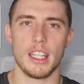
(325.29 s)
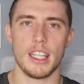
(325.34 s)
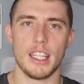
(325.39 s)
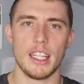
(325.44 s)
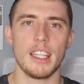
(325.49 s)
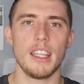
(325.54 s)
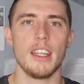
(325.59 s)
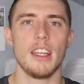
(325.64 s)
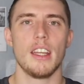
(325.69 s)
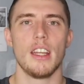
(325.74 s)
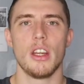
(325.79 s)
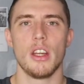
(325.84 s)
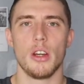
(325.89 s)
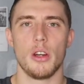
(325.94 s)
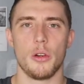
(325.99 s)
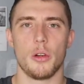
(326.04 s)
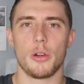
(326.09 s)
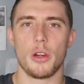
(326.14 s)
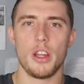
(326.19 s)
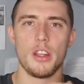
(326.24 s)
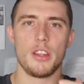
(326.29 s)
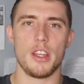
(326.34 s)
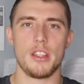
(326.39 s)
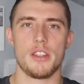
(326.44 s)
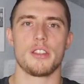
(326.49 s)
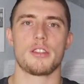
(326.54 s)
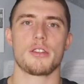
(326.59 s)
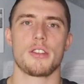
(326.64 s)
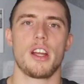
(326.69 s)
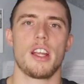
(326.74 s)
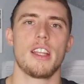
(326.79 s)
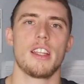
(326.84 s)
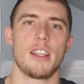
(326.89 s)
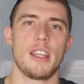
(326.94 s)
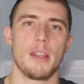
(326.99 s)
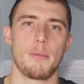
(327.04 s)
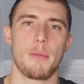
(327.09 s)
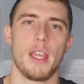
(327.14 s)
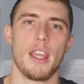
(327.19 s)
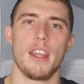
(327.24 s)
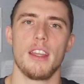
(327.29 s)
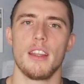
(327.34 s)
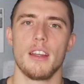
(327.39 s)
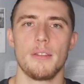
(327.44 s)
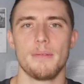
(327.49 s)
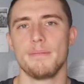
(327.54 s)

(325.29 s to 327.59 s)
hit, or are they just trying to get paid?